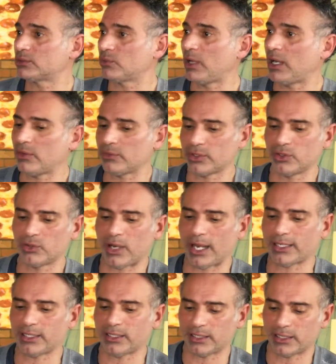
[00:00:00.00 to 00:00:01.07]
wow, I
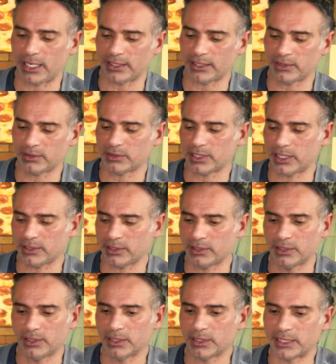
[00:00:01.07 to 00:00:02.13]
can kind of
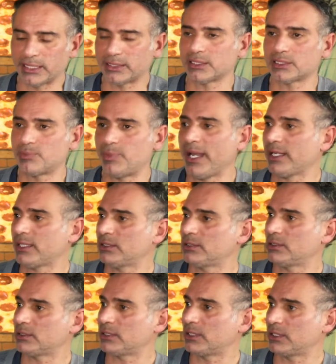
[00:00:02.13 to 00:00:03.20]
get this
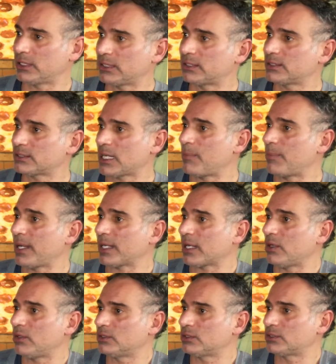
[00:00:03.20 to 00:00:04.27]
guy back
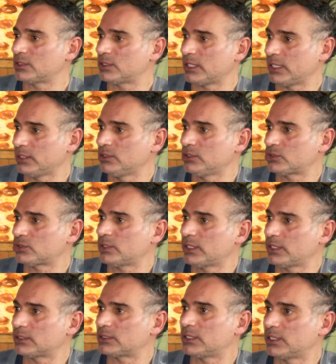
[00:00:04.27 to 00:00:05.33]
out into the industry,
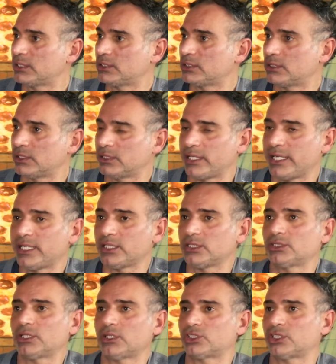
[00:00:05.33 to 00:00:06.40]
and he can
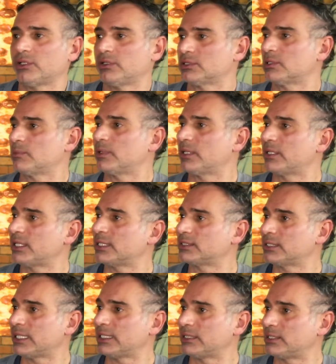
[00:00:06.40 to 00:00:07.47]
start sharing some of the things
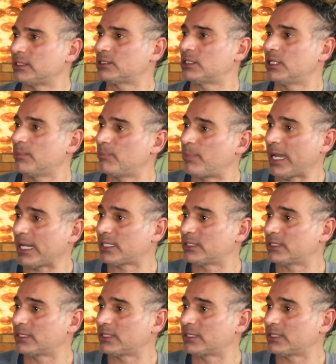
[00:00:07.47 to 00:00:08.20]
that he did back